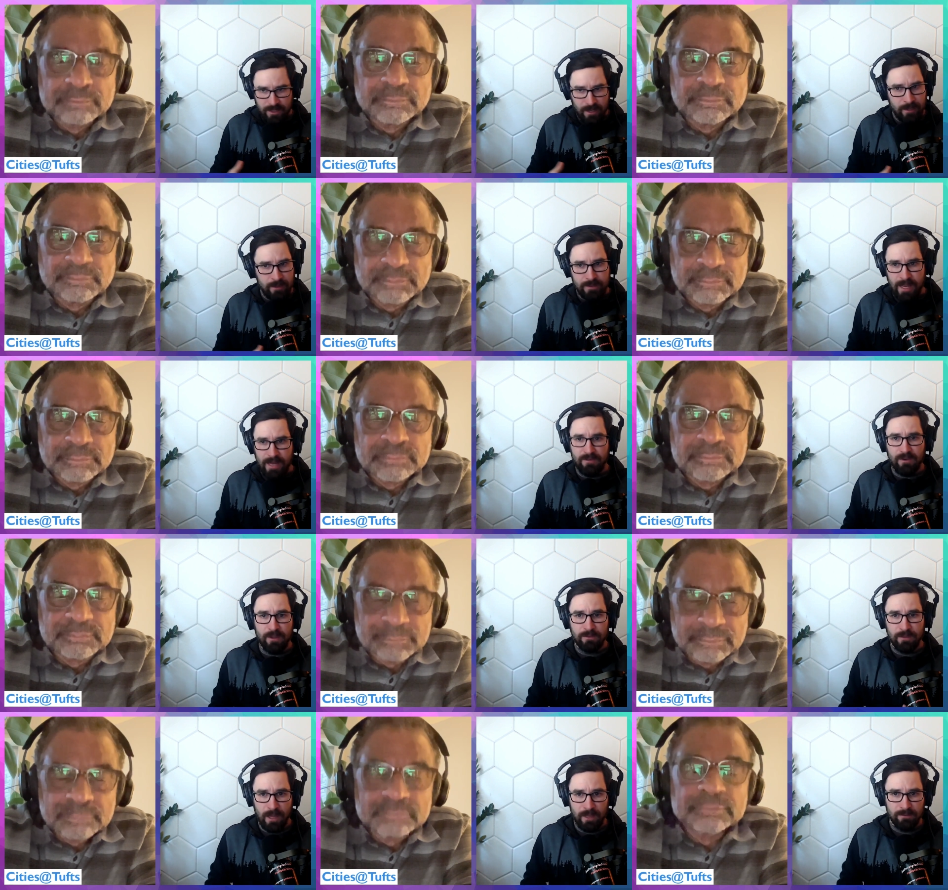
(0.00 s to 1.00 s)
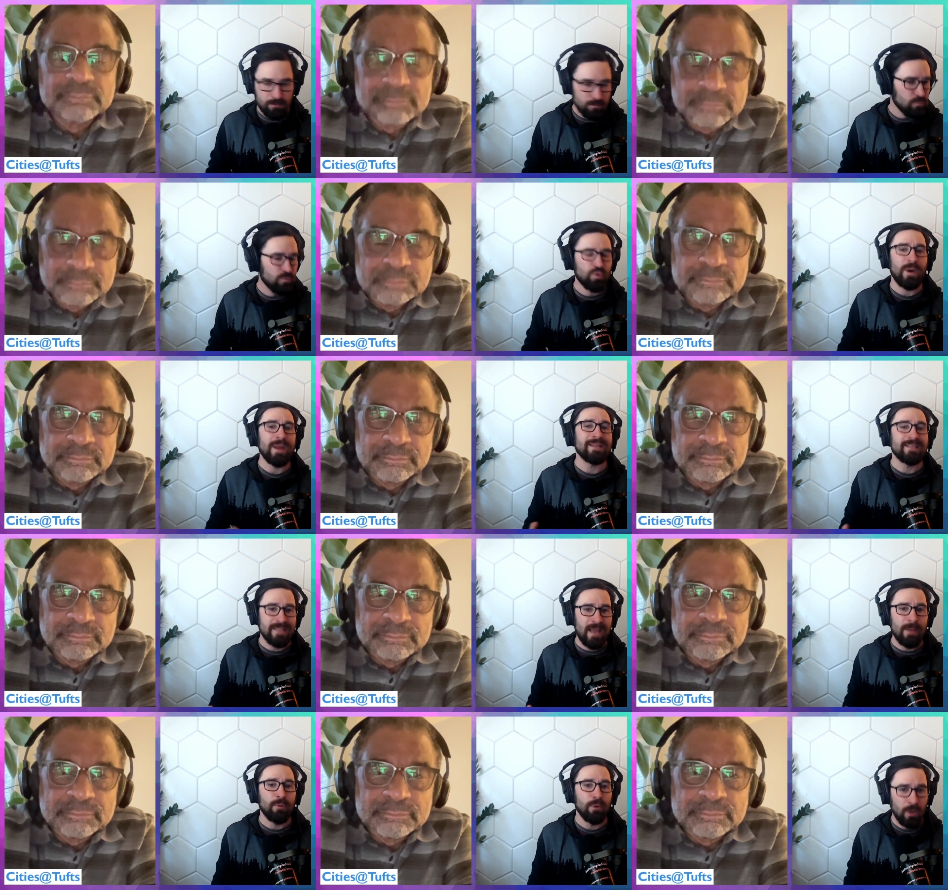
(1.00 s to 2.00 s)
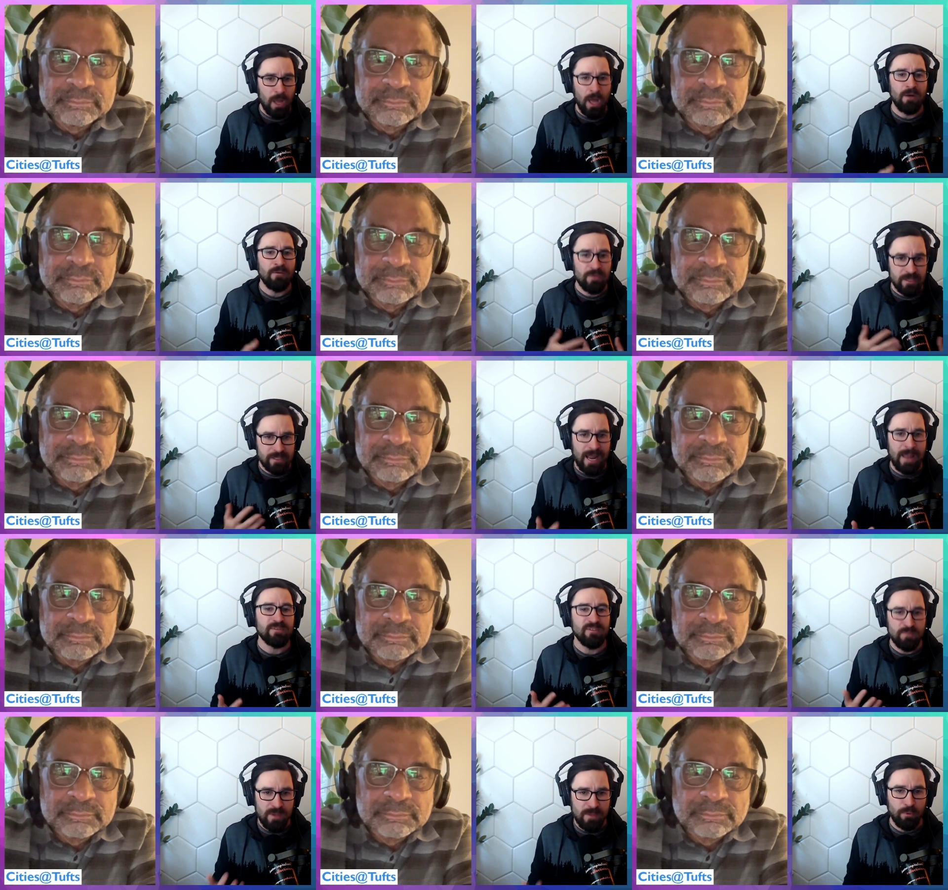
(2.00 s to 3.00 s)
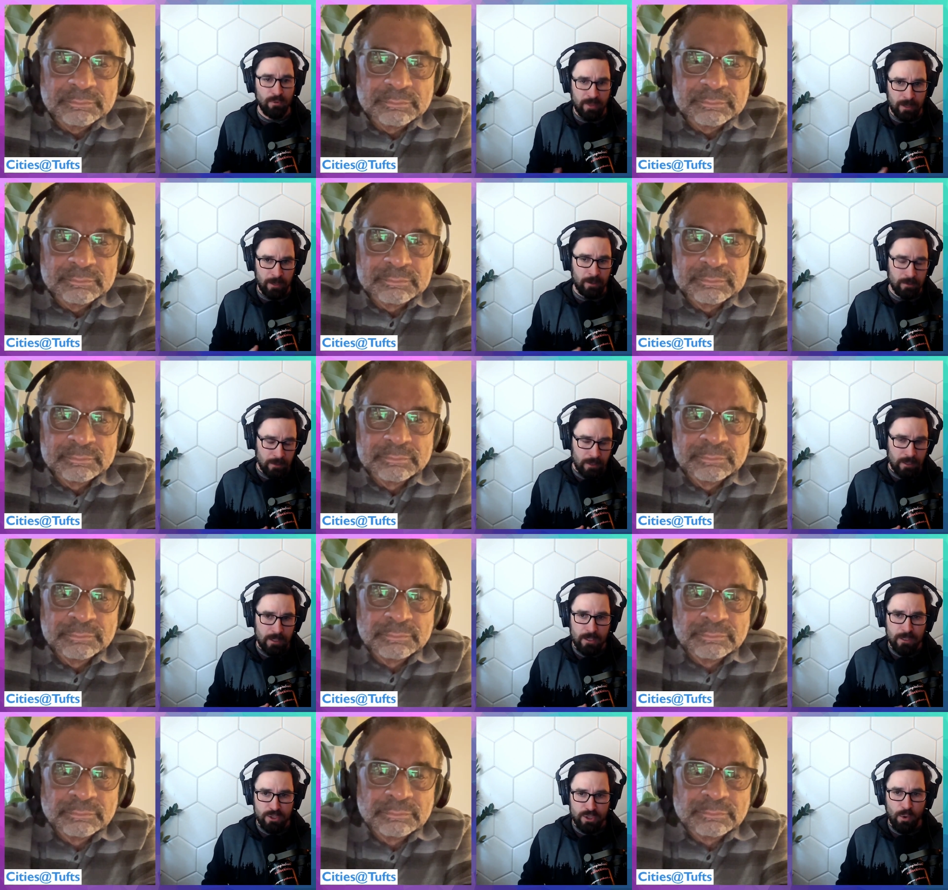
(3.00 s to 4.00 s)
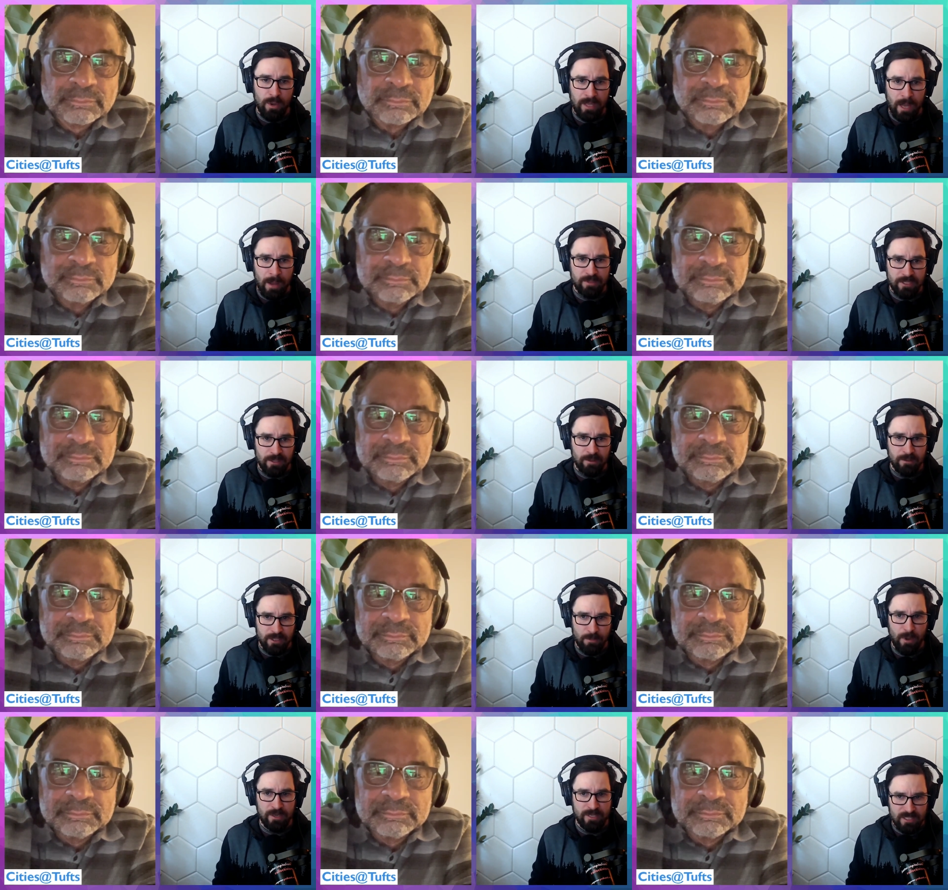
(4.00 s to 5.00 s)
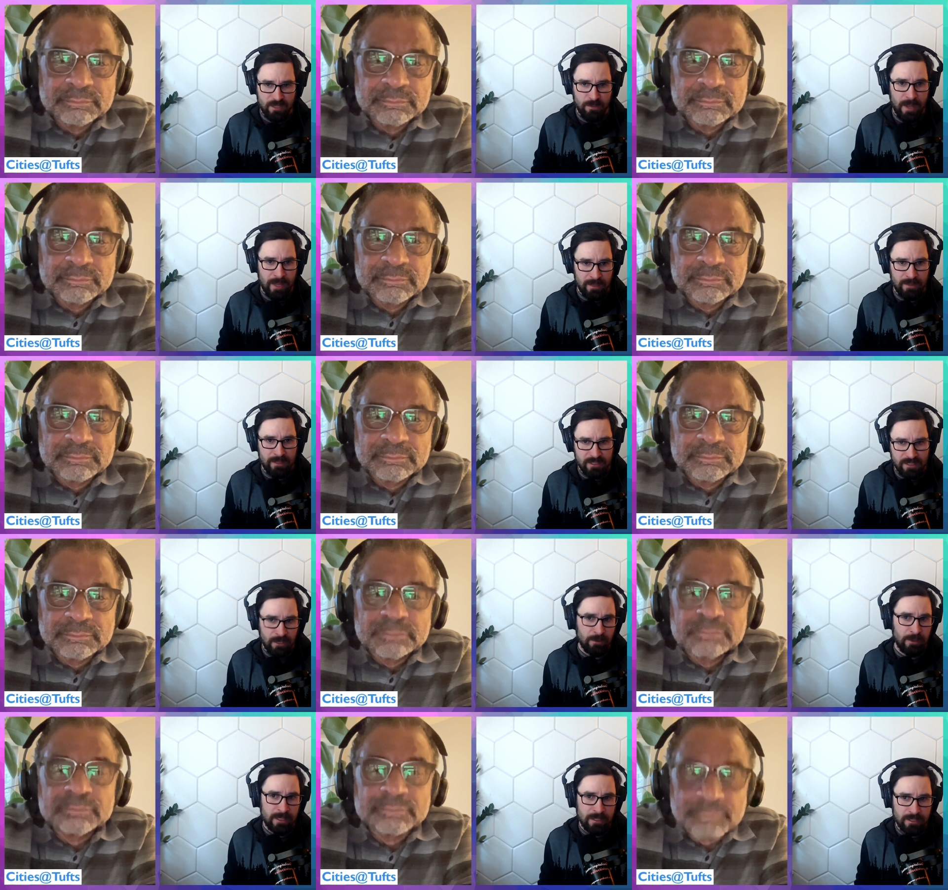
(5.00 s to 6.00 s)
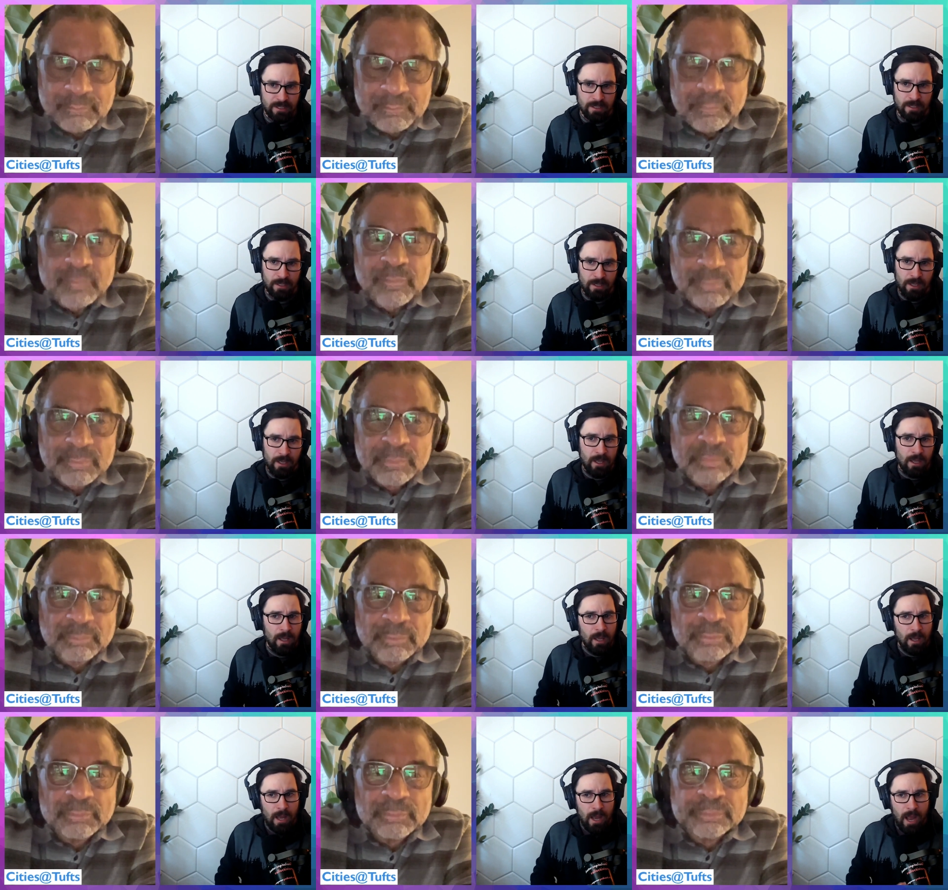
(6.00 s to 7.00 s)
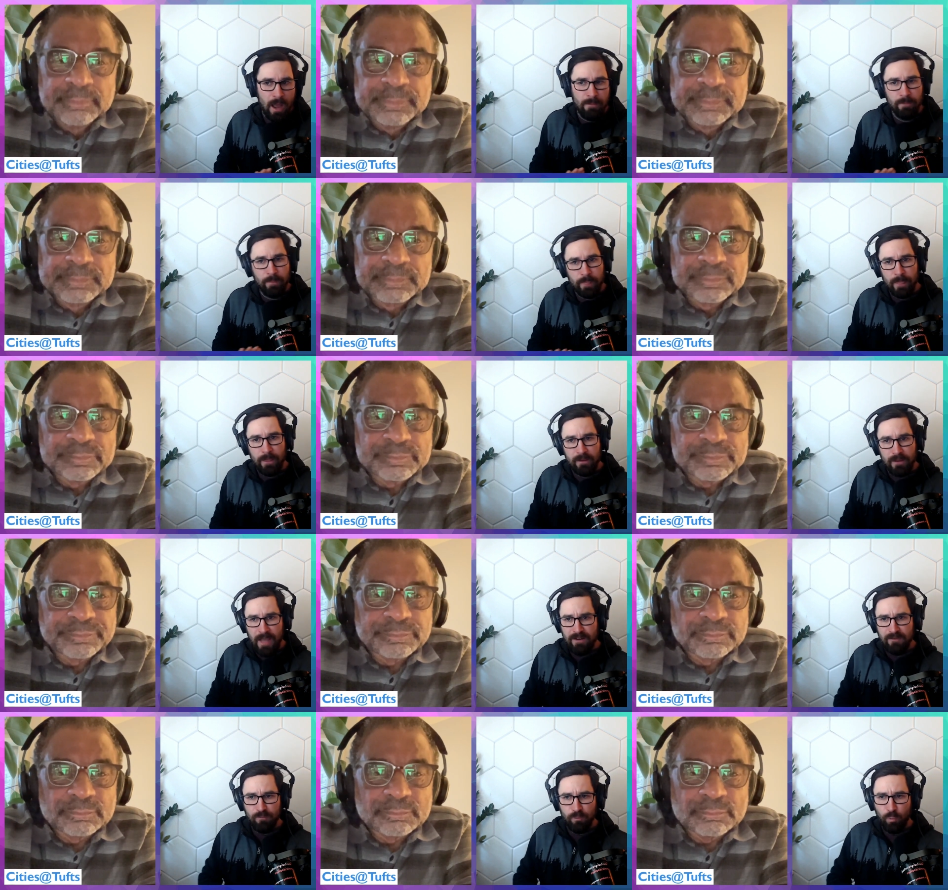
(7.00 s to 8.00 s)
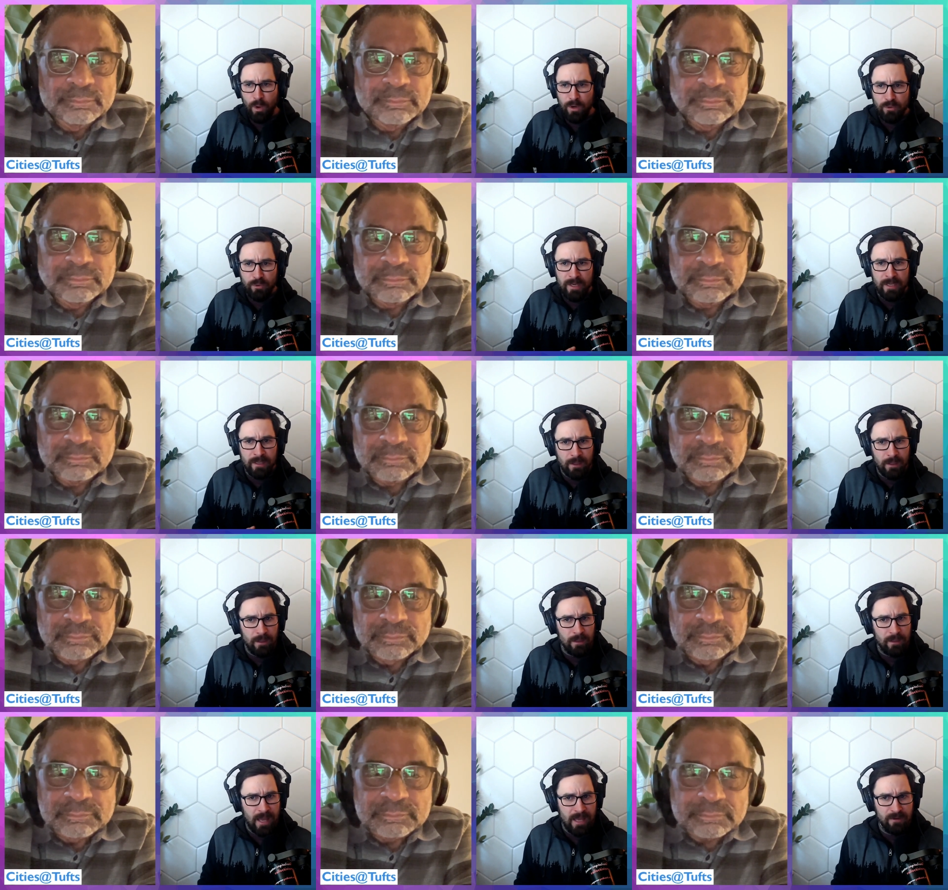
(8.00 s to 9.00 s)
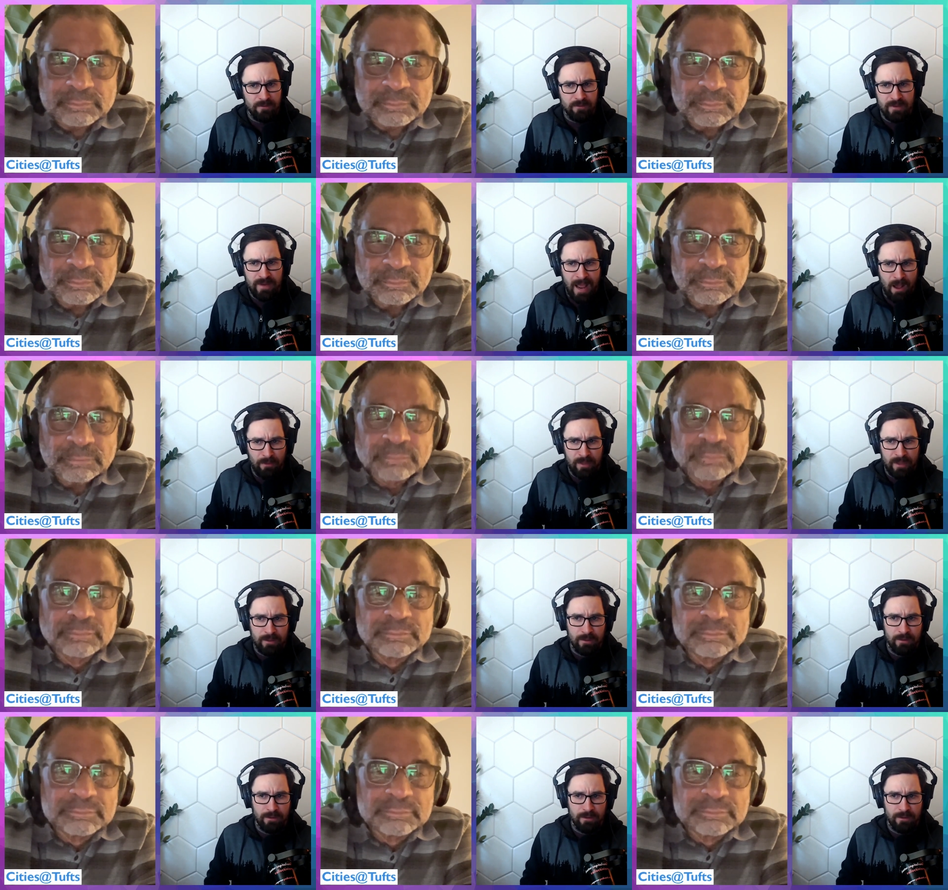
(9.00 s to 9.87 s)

Speaker 1: a kind of a, a great example of the types of people that are showing up to to participate in this series i'm kind of wondering kind of now that